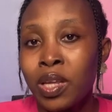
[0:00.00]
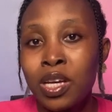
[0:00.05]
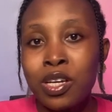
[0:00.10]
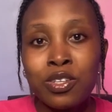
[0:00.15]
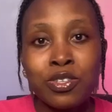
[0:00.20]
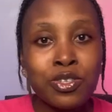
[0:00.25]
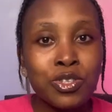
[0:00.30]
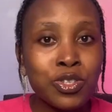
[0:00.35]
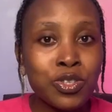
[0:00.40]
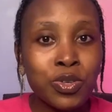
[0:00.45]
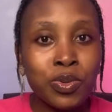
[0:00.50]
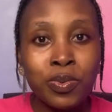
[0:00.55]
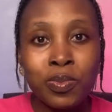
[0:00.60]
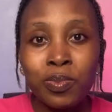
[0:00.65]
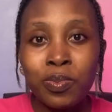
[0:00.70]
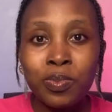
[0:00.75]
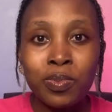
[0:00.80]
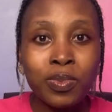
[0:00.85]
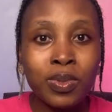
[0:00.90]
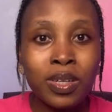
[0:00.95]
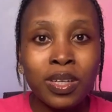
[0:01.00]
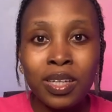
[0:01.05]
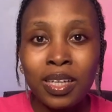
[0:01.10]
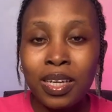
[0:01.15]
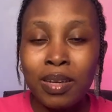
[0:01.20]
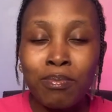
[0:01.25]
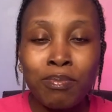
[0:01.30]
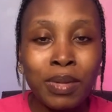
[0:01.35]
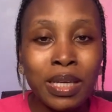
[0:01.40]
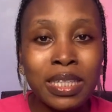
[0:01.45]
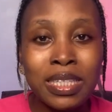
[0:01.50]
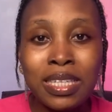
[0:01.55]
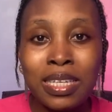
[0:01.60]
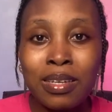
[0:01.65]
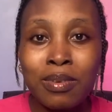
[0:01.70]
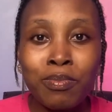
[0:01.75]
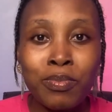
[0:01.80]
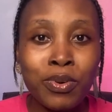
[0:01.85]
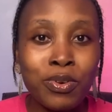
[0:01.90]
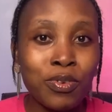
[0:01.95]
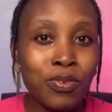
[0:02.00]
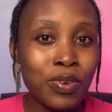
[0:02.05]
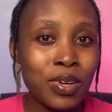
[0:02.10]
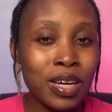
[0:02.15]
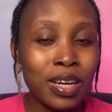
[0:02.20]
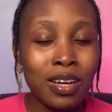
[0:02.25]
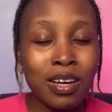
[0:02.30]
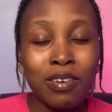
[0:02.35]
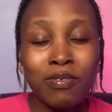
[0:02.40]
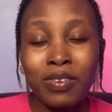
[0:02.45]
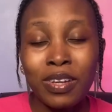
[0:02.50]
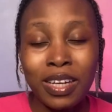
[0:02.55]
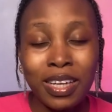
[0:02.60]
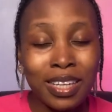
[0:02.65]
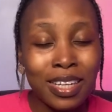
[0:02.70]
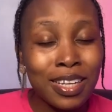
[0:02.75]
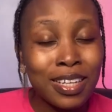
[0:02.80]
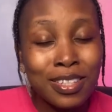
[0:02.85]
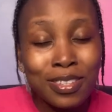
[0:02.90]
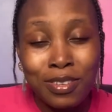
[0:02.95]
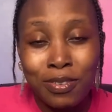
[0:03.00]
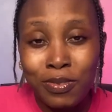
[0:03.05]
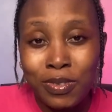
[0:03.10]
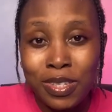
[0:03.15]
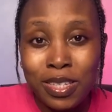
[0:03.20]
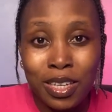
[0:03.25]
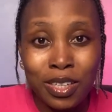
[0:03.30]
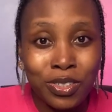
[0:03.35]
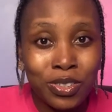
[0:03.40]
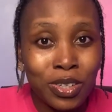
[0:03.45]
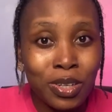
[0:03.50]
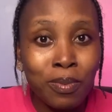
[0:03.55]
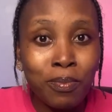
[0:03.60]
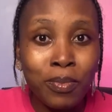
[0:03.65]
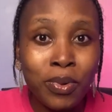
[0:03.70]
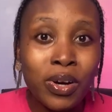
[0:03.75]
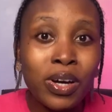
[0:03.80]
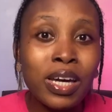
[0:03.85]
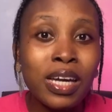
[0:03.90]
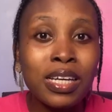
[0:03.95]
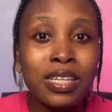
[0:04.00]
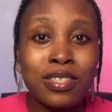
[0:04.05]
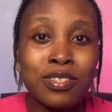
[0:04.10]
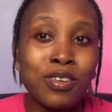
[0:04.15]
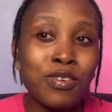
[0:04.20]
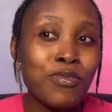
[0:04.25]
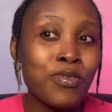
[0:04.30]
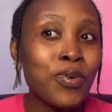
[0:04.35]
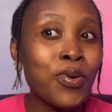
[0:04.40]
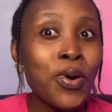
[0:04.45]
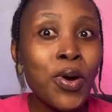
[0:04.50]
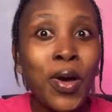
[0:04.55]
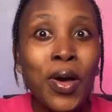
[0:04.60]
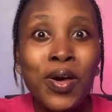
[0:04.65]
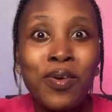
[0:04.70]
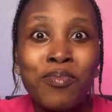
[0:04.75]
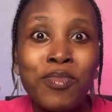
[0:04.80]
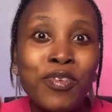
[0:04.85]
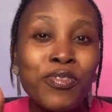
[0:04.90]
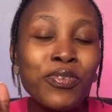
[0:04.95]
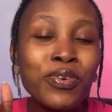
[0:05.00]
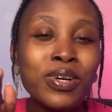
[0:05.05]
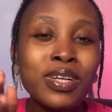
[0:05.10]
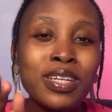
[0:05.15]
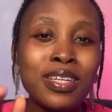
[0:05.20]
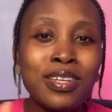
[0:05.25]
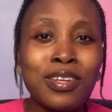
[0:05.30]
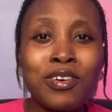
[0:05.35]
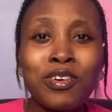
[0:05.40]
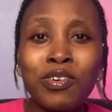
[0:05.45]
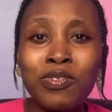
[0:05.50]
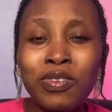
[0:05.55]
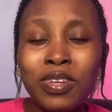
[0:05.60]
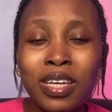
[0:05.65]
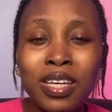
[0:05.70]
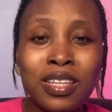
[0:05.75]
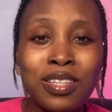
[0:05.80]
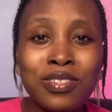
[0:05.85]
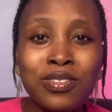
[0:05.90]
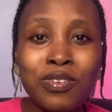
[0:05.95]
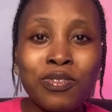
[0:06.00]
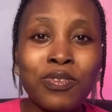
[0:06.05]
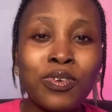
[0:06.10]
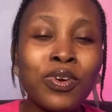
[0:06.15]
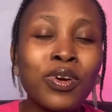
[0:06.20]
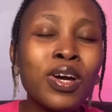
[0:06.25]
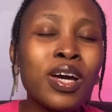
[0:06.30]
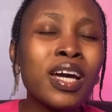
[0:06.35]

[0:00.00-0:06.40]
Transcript: Zoom meeting. Both of you can have an interview section, a mock interview before the day of the interview.